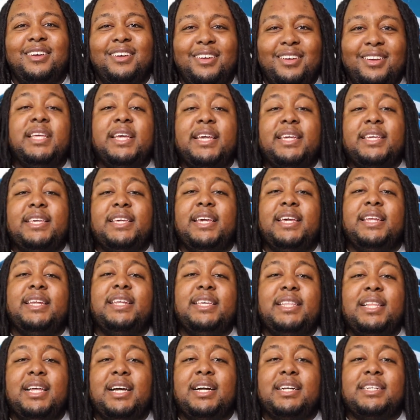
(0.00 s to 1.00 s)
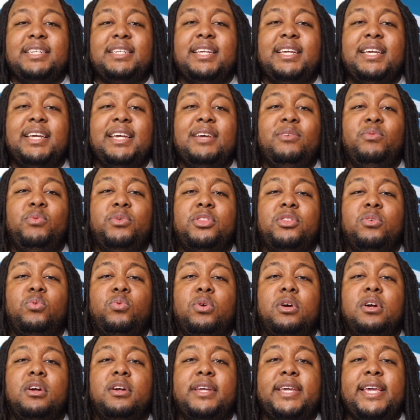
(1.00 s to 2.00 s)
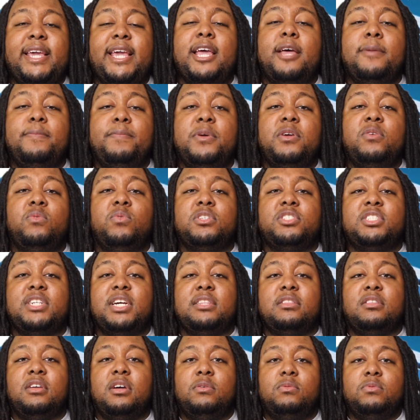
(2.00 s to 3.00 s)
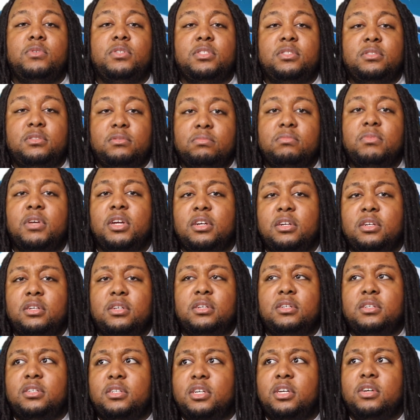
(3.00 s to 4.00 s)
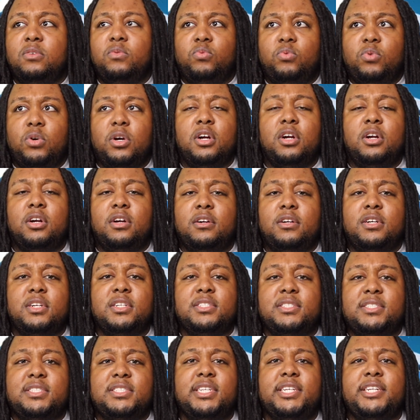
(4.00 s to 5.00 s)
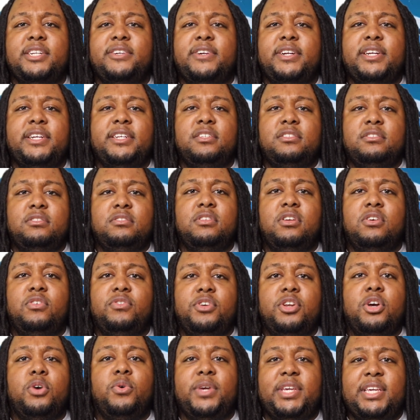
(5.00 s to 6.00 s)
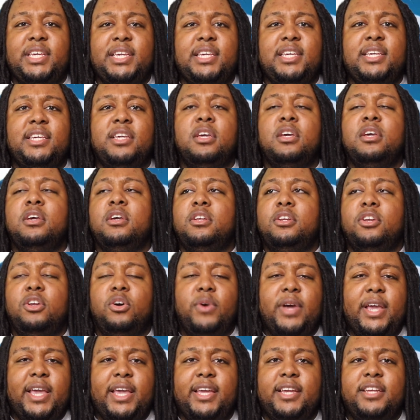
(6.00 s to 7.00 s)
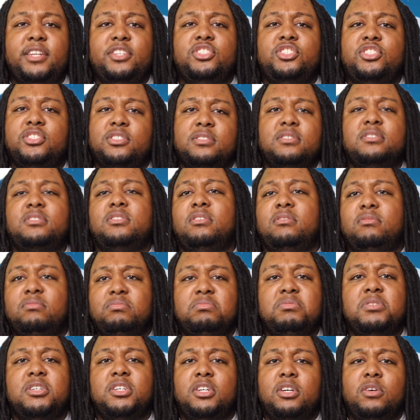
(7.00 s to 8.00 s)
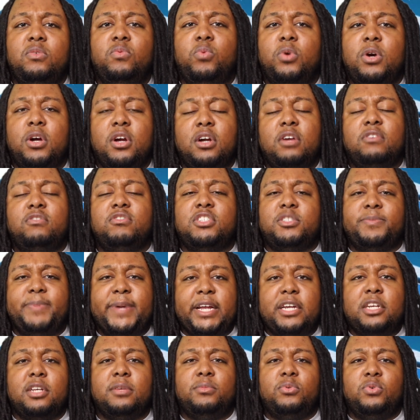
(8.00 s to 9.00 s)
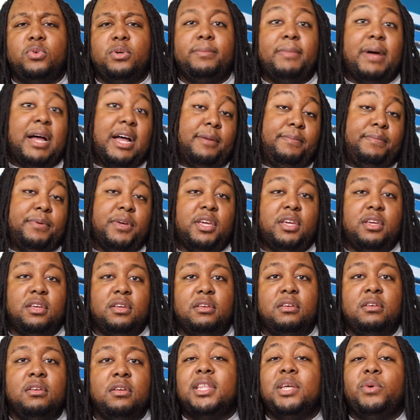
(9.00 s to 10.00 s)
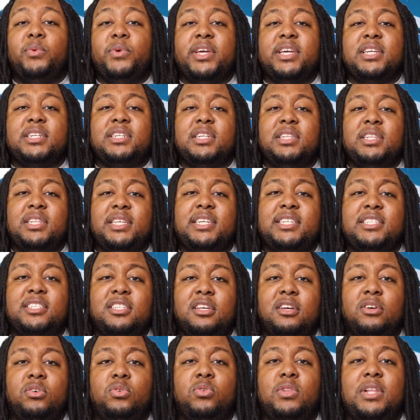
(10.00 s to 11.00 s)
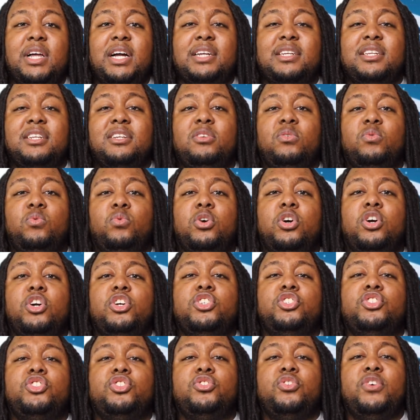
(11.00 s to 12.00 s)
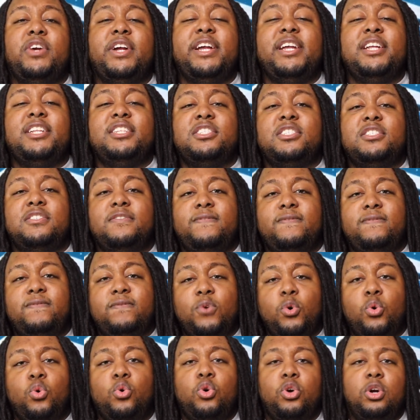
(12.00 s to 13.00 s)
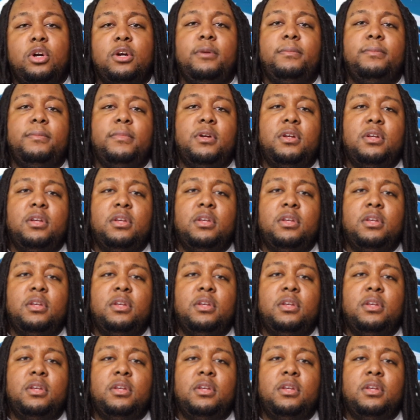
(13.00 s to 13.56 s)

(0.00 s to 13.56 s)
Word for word: Then Kenny locked in with the word camping, which I thought was a good word considering, you know, no E, no H. So, a good word, respectable in my opinion. Then we get to Lisa, who locked in the word transform,